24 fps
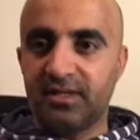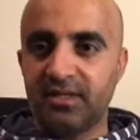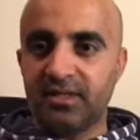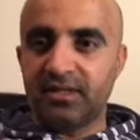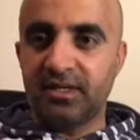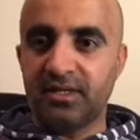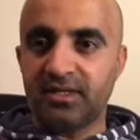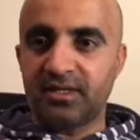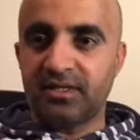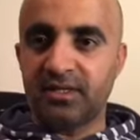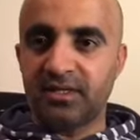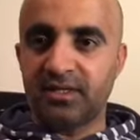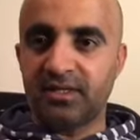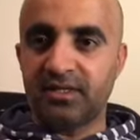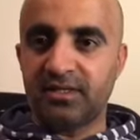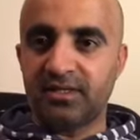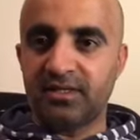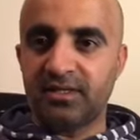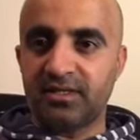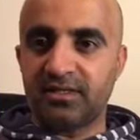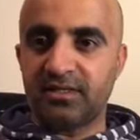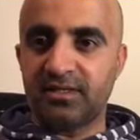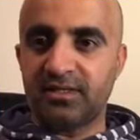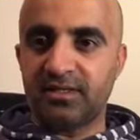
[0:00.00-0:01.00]
Yes, let's
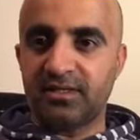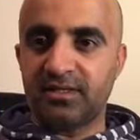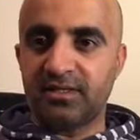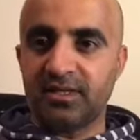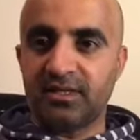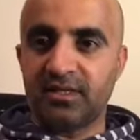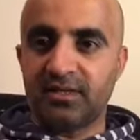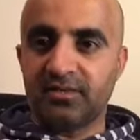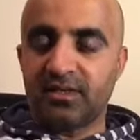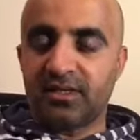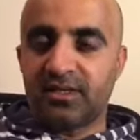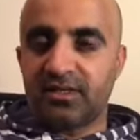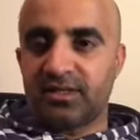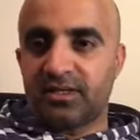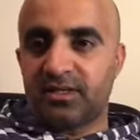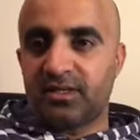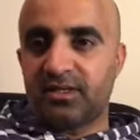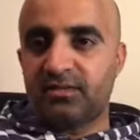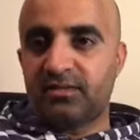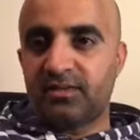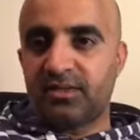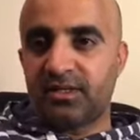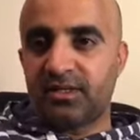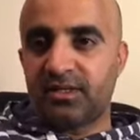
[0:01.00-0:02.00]
send Kamran
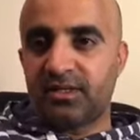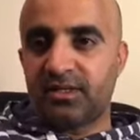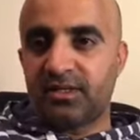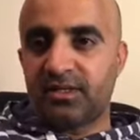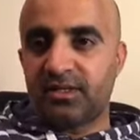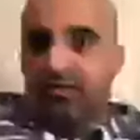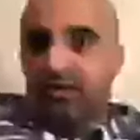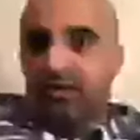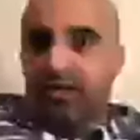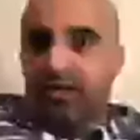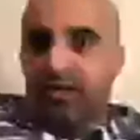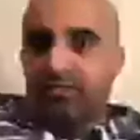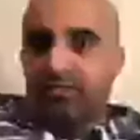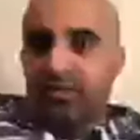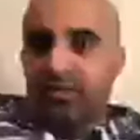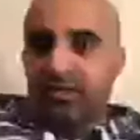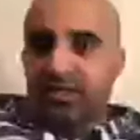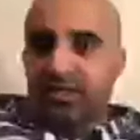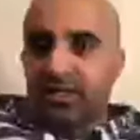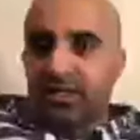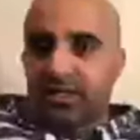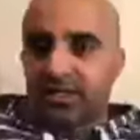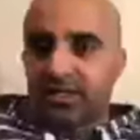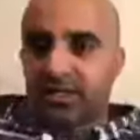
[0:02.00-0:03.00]
Saab. Kamran
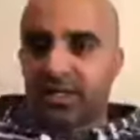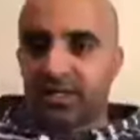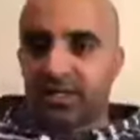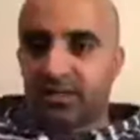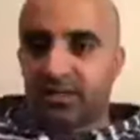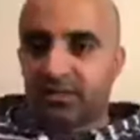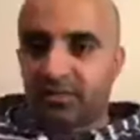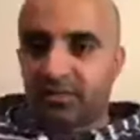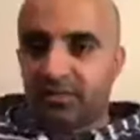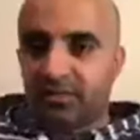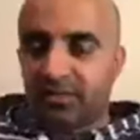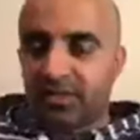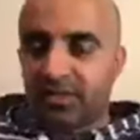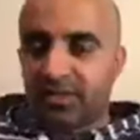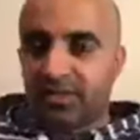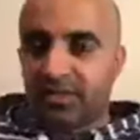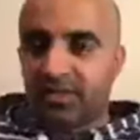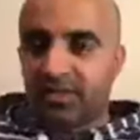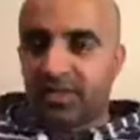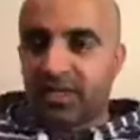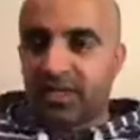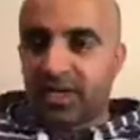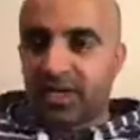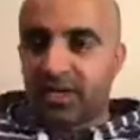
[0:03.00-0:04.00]
Pirzada Saab. This is the
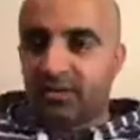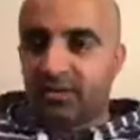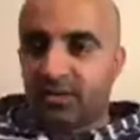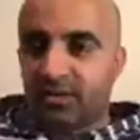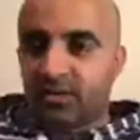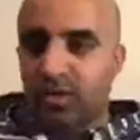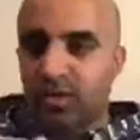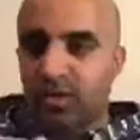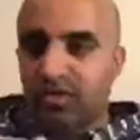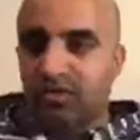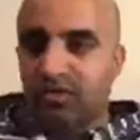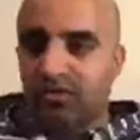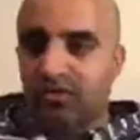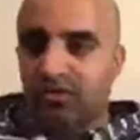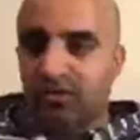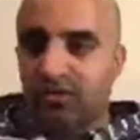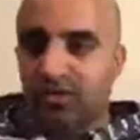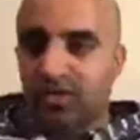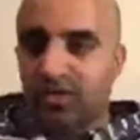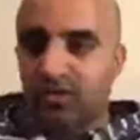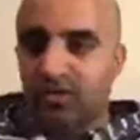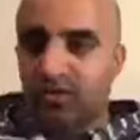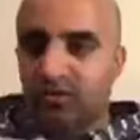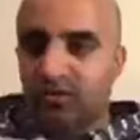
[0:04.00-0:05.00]
guy I was waiting for.
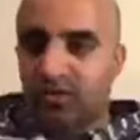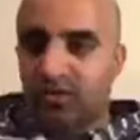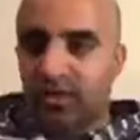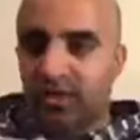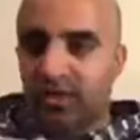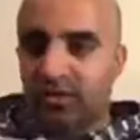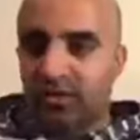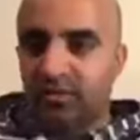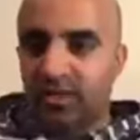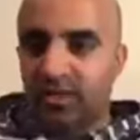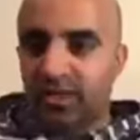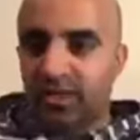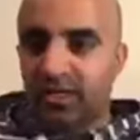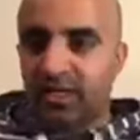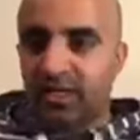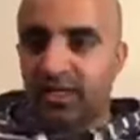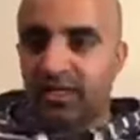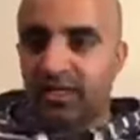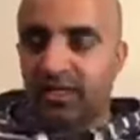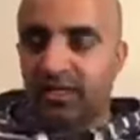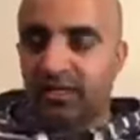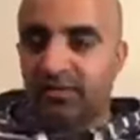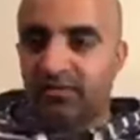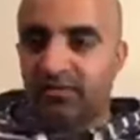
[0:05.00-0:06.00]
He was running a bit late,
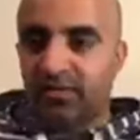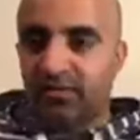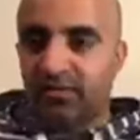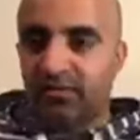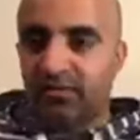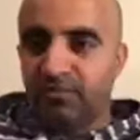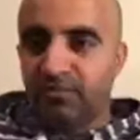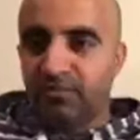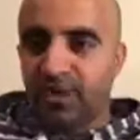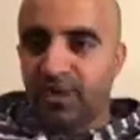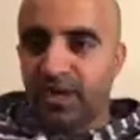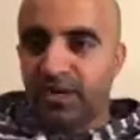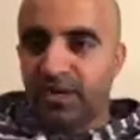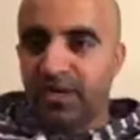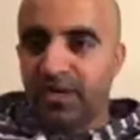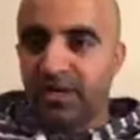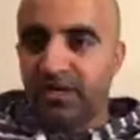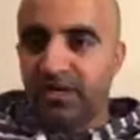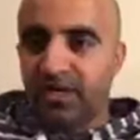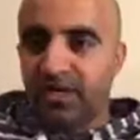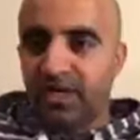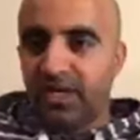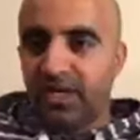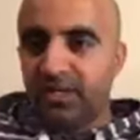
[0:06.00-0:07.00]
so he's manning it.
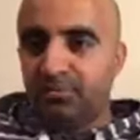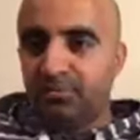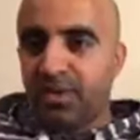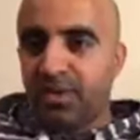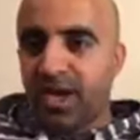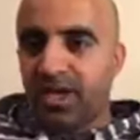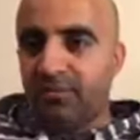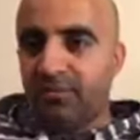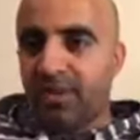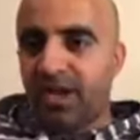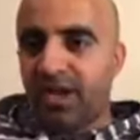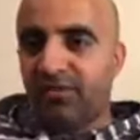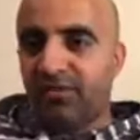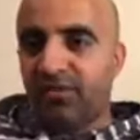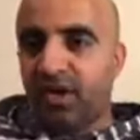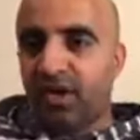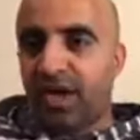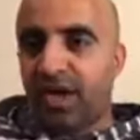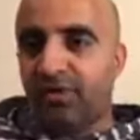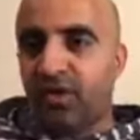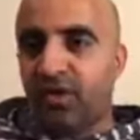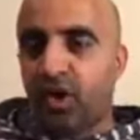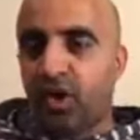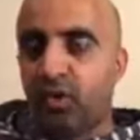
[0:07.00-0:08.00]
Partly my fault. I
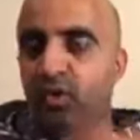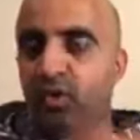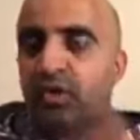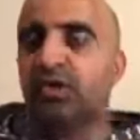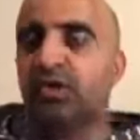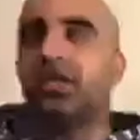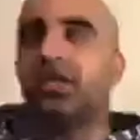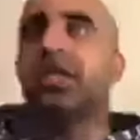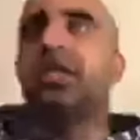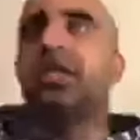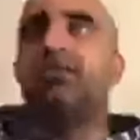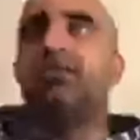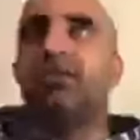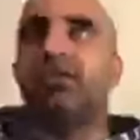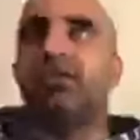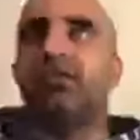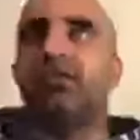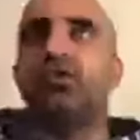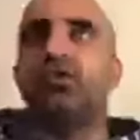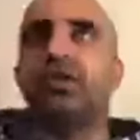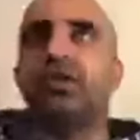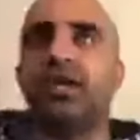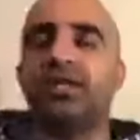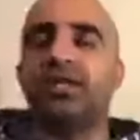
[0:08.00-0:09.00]
thought we was going to leave it a few
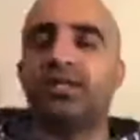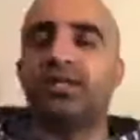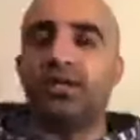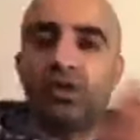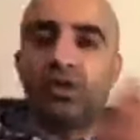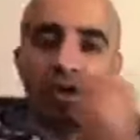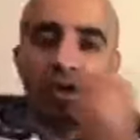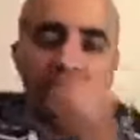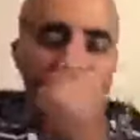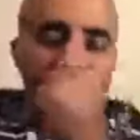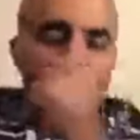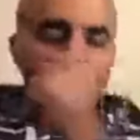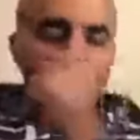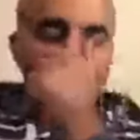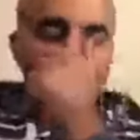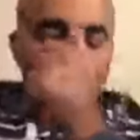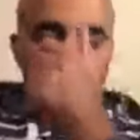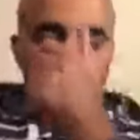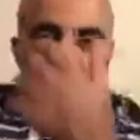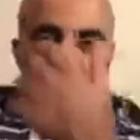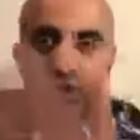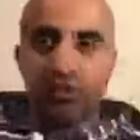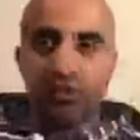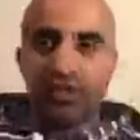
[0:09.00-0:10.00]
days and not
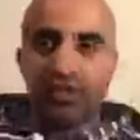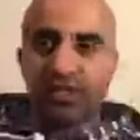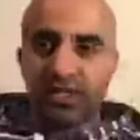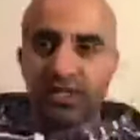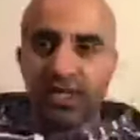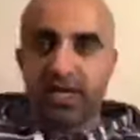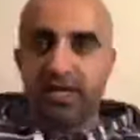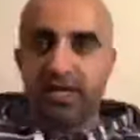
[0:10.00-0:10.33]
do it today